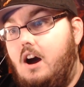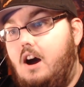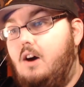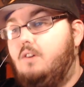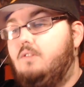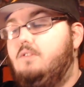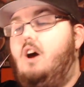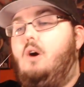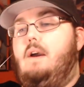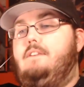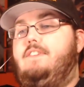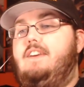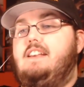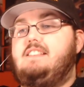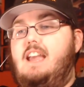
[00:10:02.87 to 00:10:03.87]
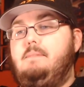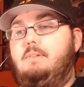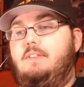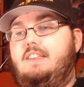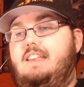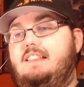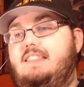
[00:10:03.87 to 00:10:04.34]
Oh no, if he's
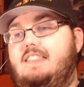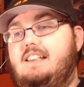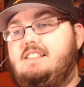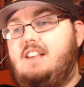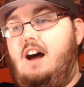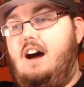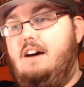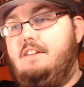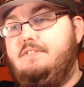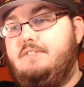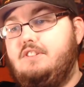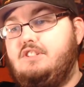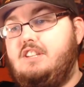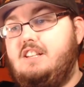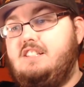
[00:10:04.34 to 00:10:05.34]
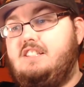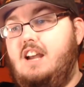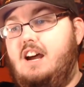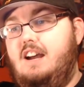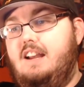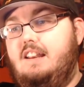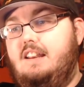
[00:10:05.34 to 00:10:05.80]
able to get this off, she's
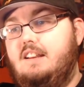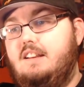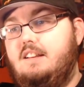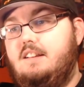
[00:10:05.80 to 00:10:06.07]
done.